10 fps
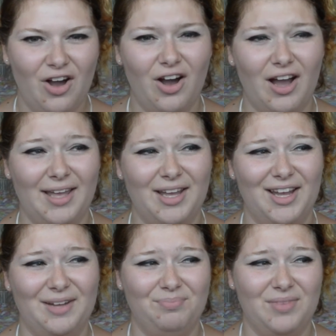
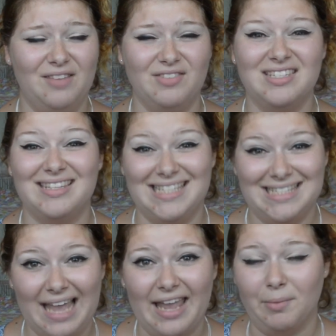I, even to this
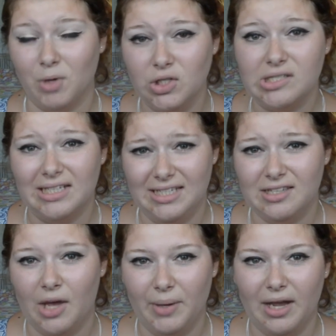day, am constantly
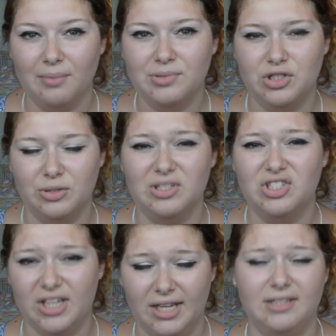sewing up Stuart's
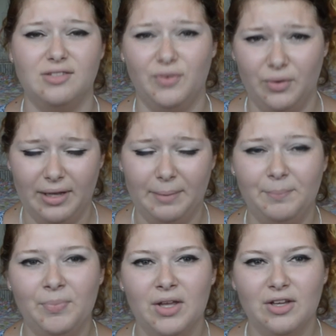jeans for him.